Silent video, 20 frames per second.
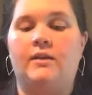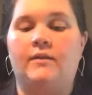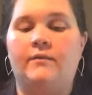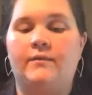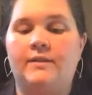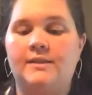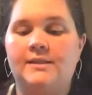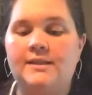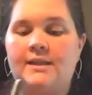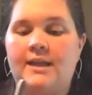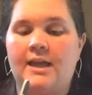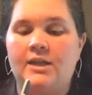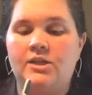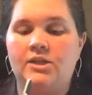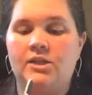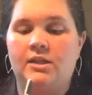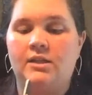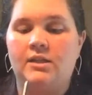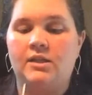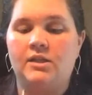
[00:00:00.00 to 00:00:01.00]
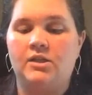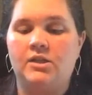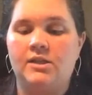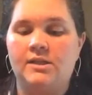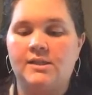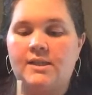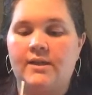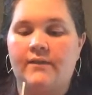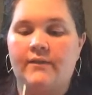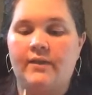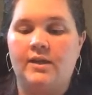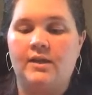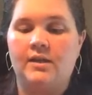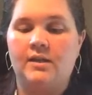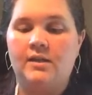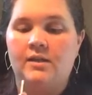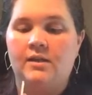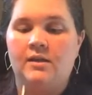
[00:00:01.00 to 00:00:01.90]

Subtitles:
And if it's catching, then you just give it